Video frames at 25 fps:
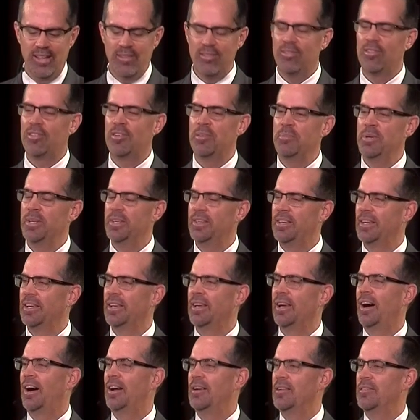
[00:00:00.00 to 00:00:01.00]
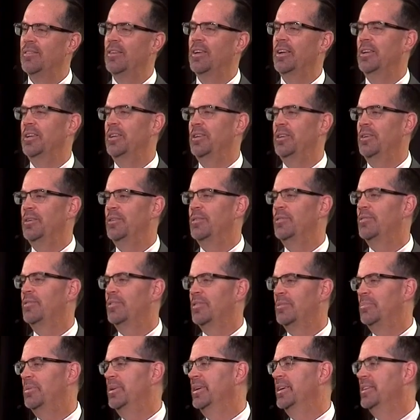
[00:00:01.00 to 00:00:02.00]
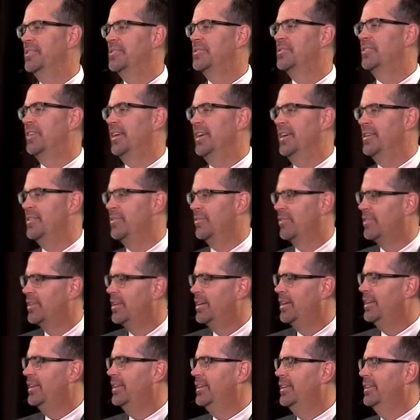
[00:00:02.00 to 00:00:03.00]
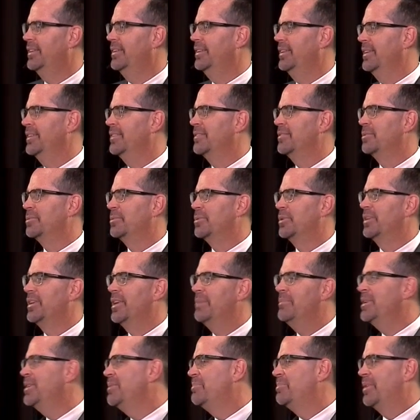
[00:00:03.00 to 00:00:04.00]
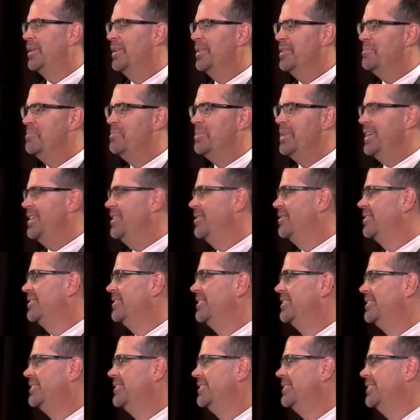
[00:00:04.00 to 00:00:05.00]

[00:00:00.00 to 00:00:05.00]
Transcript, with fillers: instrument that God is going to use to bring his grace into the world. Let me depart in peace.